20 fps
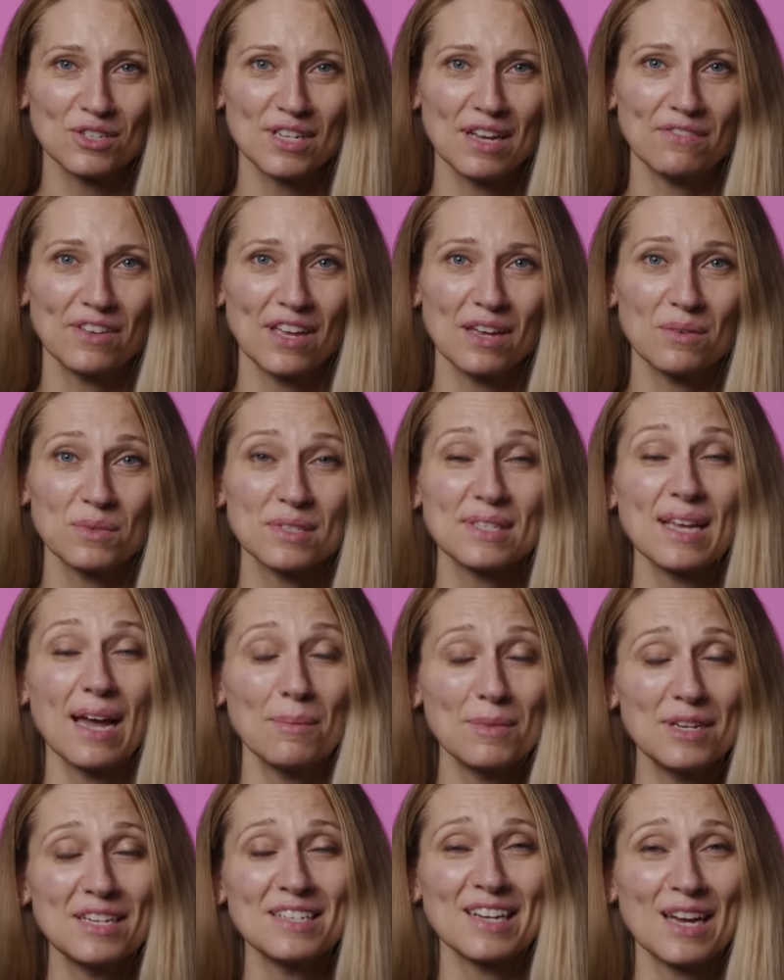Devkin was how
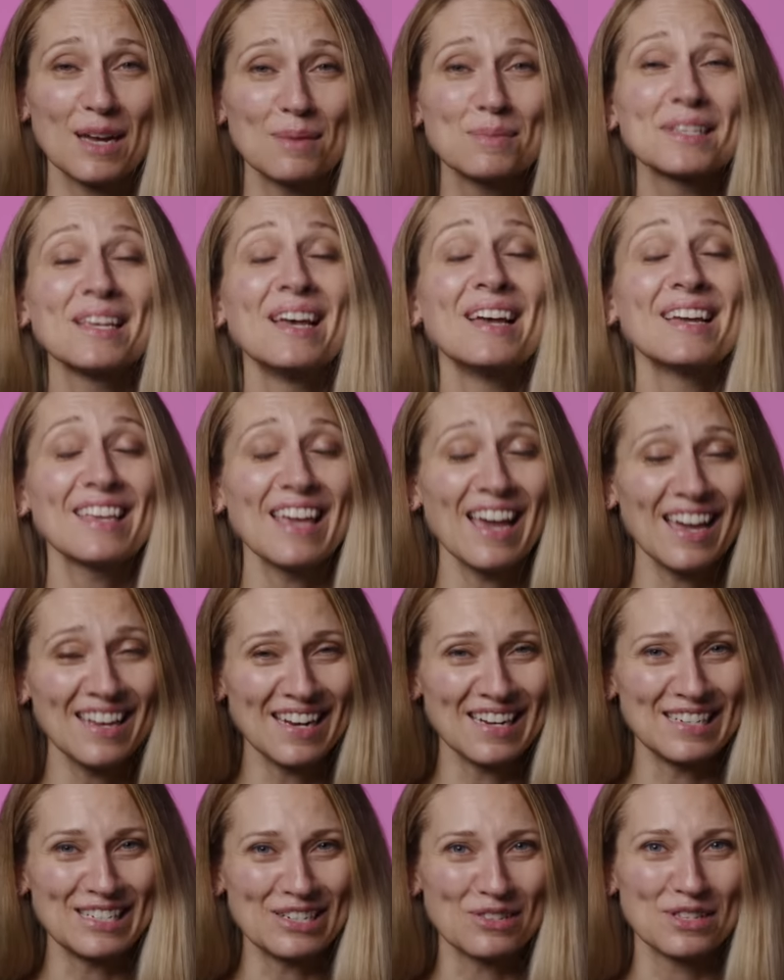many times can
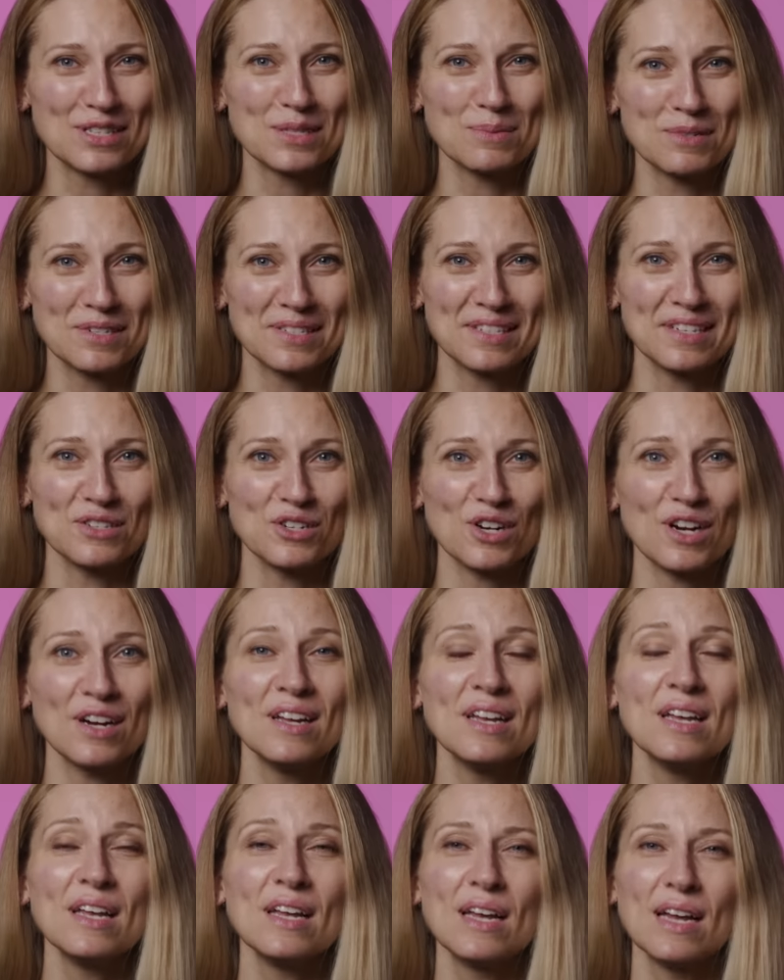I do this procedure?
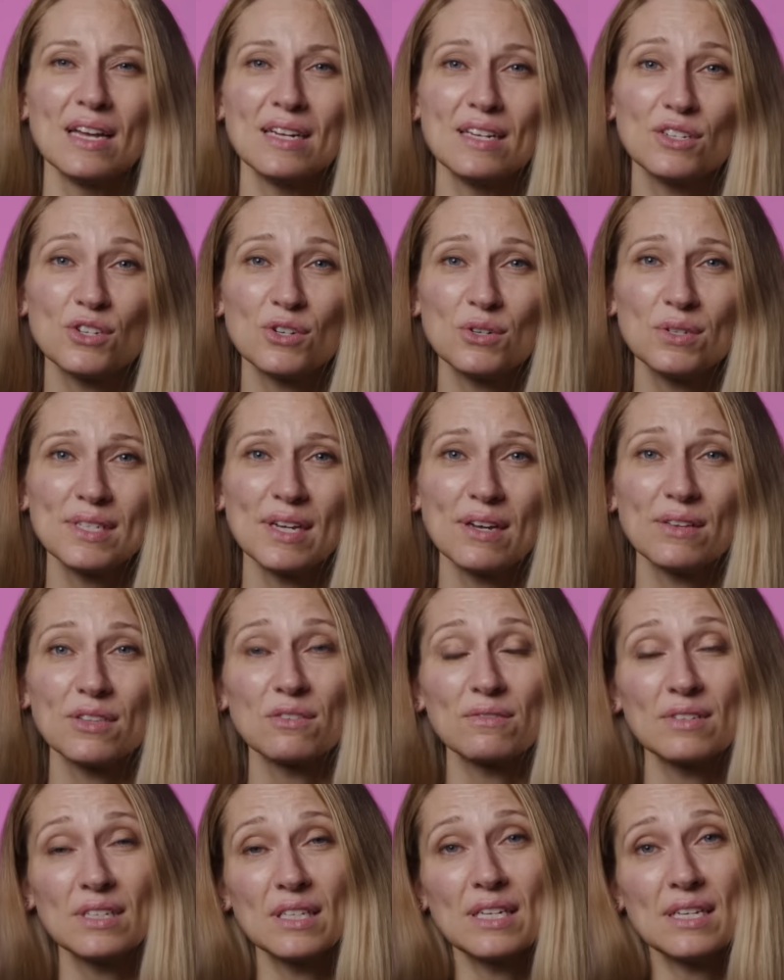And it turns out
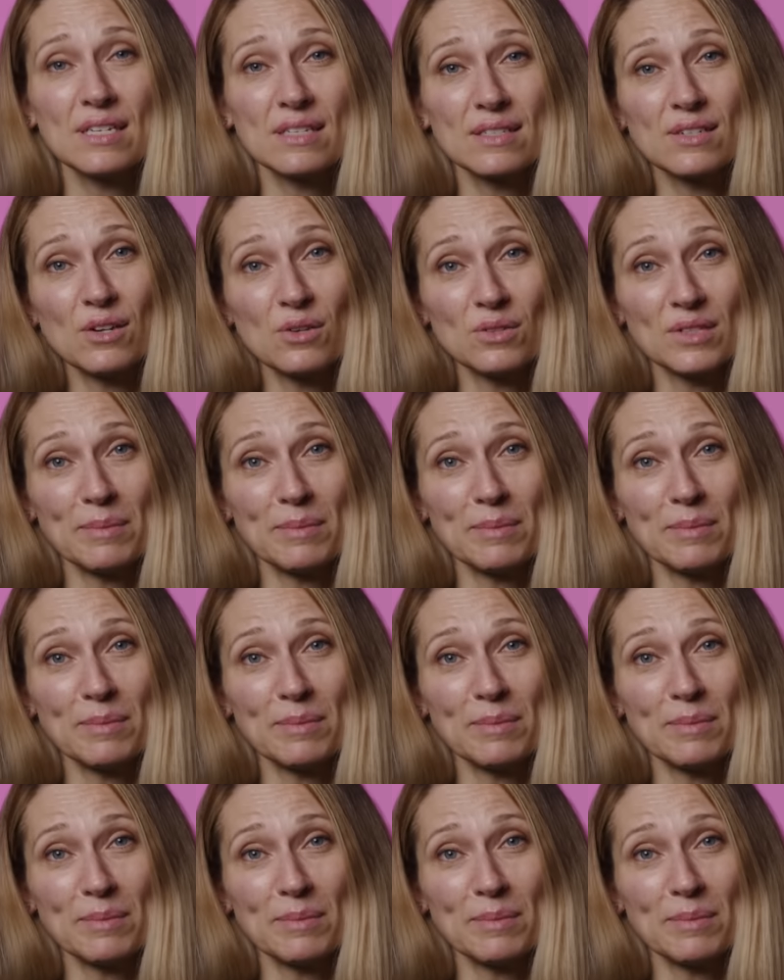there really is no